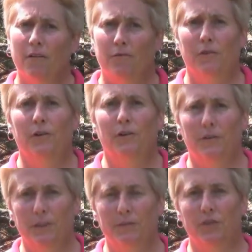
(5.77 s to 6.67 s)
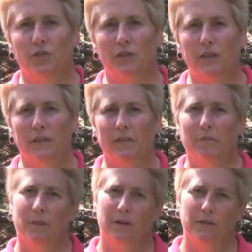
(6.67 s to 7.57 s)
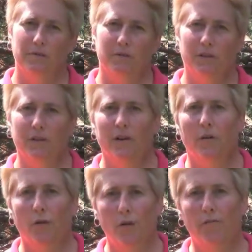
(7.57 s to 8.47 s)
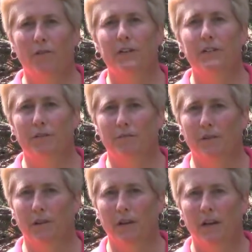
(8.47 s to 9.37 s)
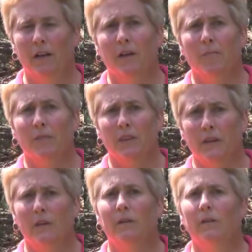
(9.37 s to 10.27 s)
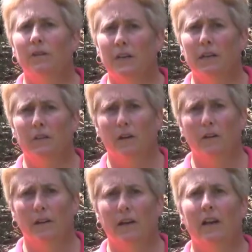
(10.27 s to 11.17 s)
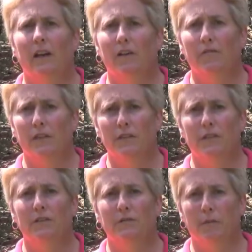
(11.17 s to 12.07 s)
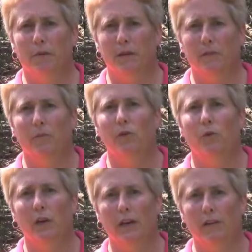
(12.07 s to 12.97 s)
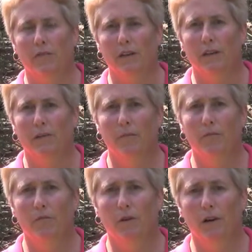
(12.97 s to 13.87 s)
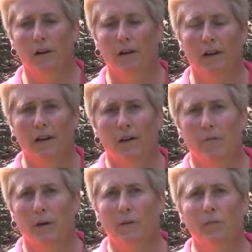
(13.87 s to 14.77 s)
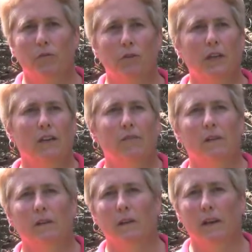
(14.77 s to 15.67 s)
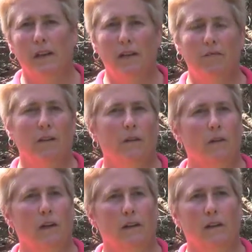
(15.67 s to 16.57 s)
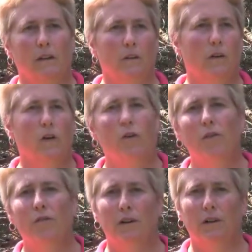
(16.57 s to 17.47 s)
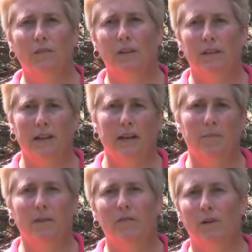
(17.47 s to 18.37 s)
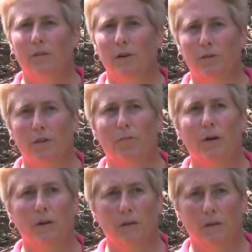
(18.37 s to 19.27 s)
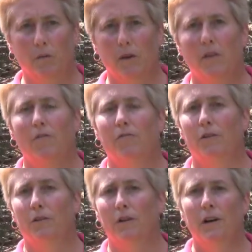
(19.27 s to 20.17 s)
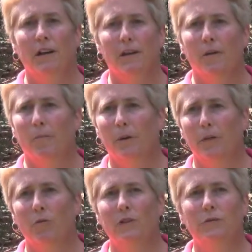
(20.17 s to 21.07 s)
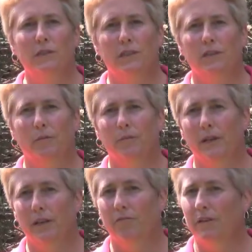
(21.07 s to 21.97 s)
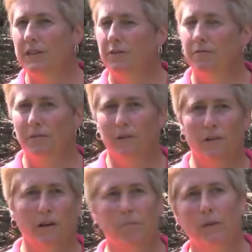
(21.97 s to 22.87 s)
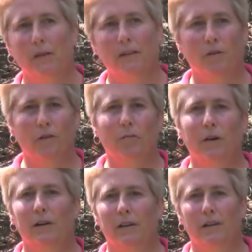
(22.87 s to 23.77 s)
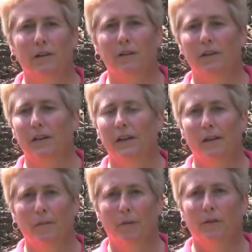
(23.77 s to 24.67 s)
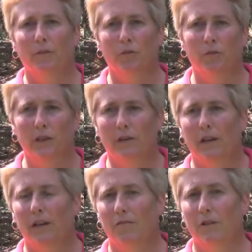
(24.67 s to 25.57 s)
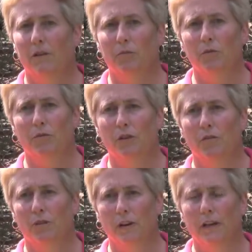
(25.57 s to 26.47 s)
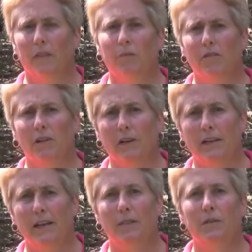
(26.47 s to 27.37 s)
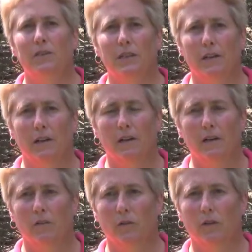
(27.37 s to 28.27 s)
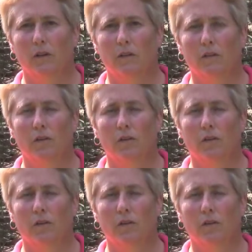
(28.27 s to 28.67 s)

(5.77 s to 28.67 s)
fir Christmas trees, either balsam fir or Fraser fir, there's a chance that you're going to have issues with balsam twig aphid before long. Balsam twig aphid is a native insect. It's co-evolved and adapted very well with balsam fir, but once we started planting Fraser fir up in the north part of the country, balsam twig aphid has moved over and it can be very damaging on those kinds of